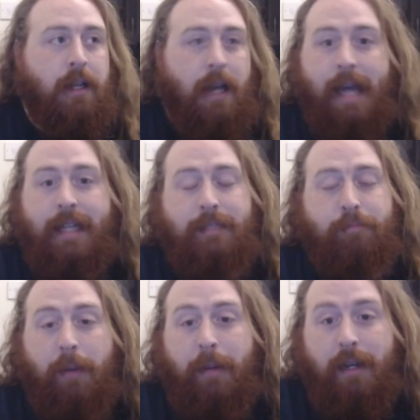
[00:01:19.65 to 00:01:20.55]
And it's
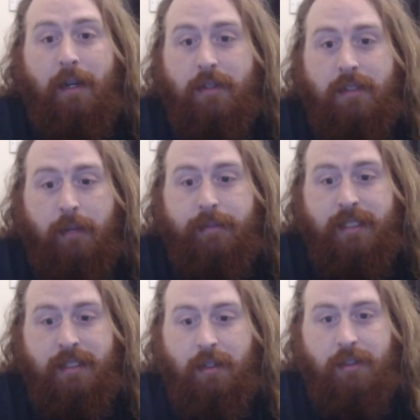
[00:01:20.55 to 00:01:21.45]
probably been a long time
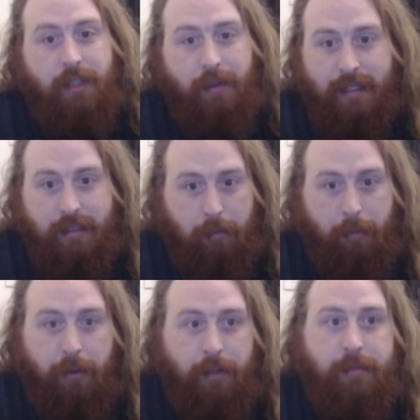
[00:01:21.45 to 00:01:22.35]
since Alonso had two
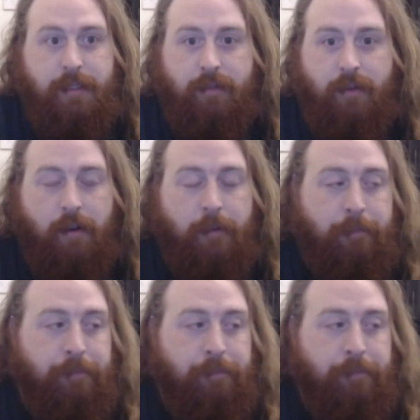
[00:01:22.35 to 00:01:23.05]
podiums in a row.